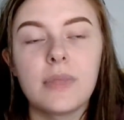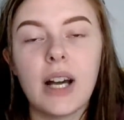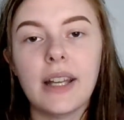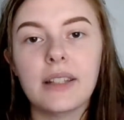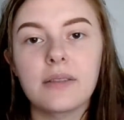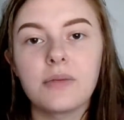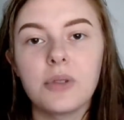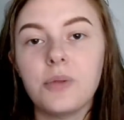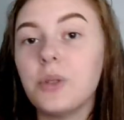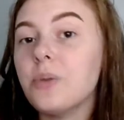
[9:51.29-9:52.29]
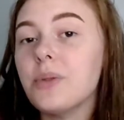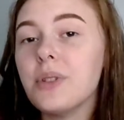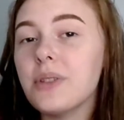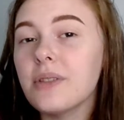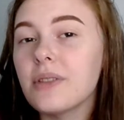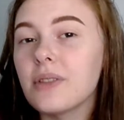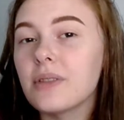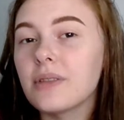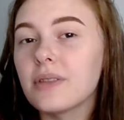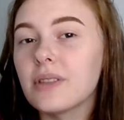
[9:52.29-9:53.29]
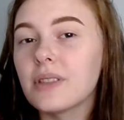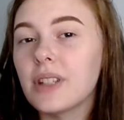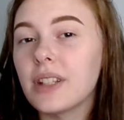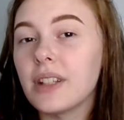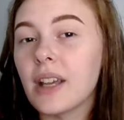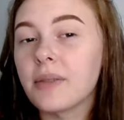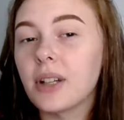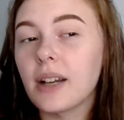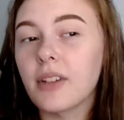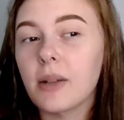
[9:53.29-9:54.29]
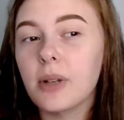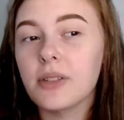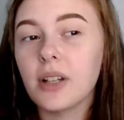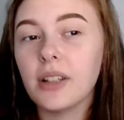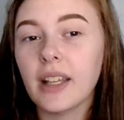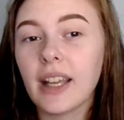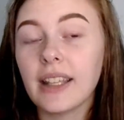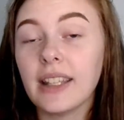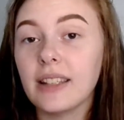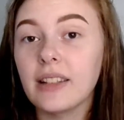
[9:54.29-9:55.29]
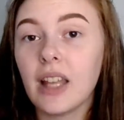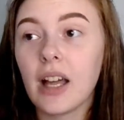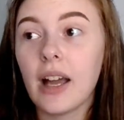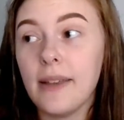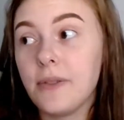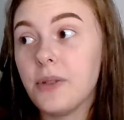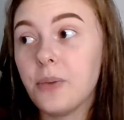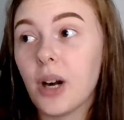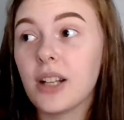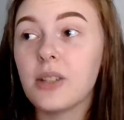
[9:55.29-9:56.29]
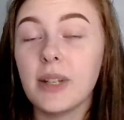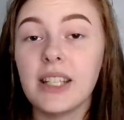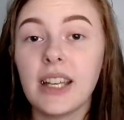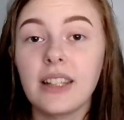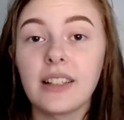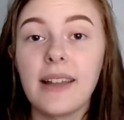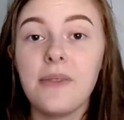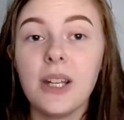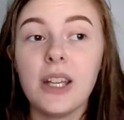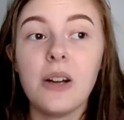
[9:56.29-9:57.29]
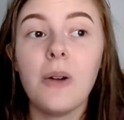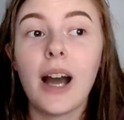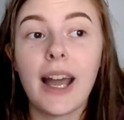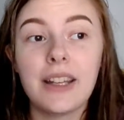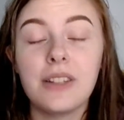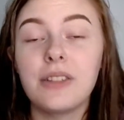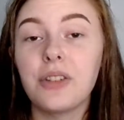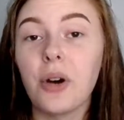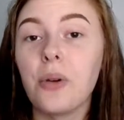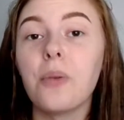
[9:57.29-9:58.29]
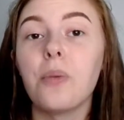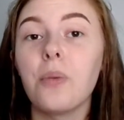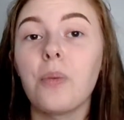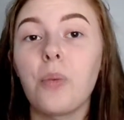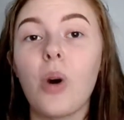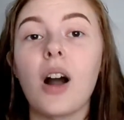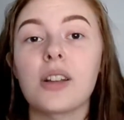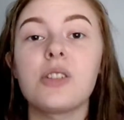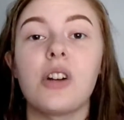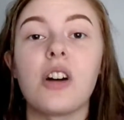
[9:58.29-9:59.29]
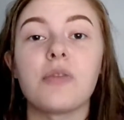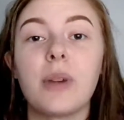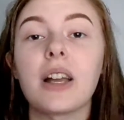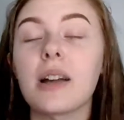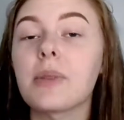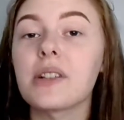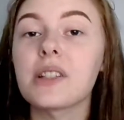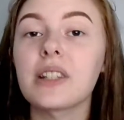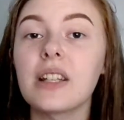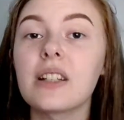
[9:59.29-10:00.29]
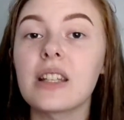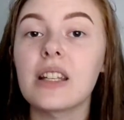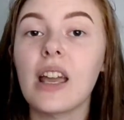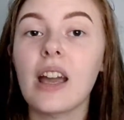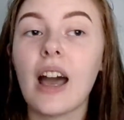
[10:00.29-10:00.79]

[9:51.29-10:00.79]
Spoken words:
I refuse to never have eyebrows on. Like, if you watched my day in the life video, I don't wash off my eyebrows at the end of the day.